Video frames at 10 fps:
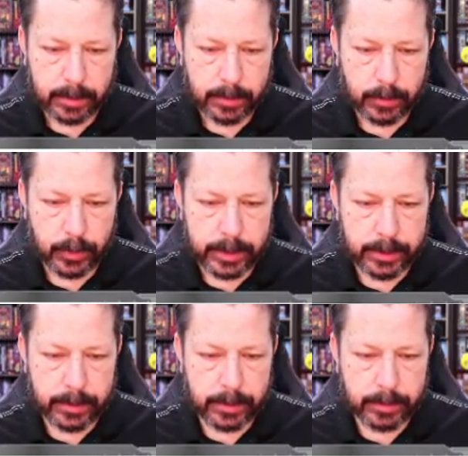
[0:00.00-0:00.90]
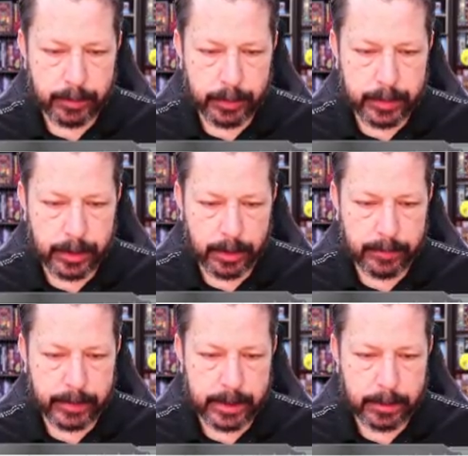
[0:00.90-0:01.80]
when you're
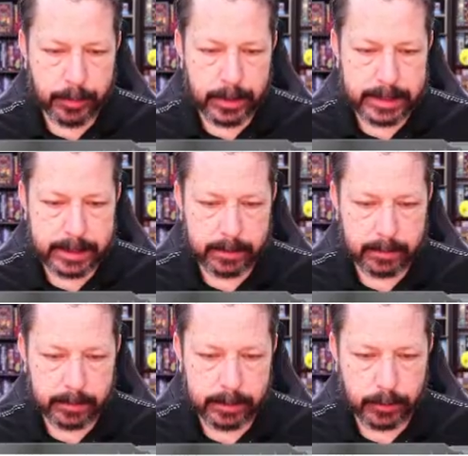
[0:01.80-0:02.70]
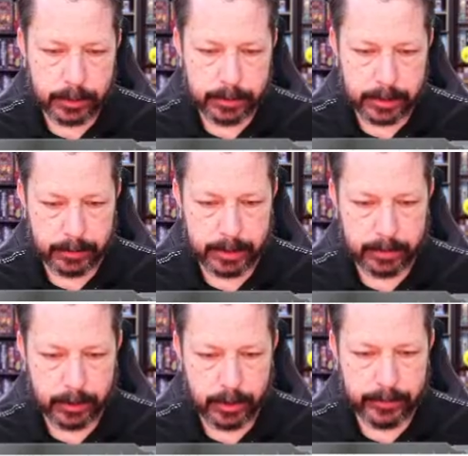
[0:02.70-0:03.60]
over here printing, let's see, there we go.
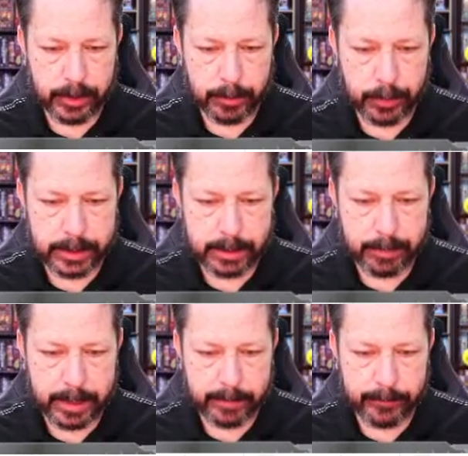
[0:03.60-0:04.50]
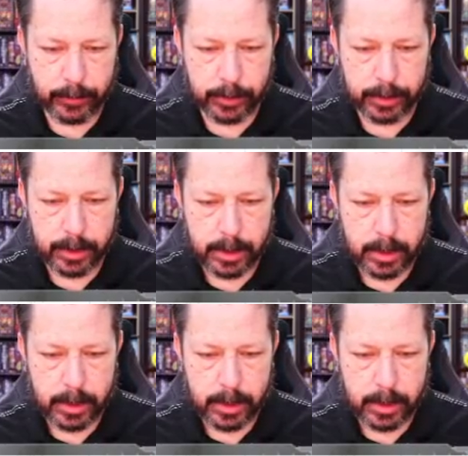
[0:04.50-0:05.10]
You're over here printing back and forth.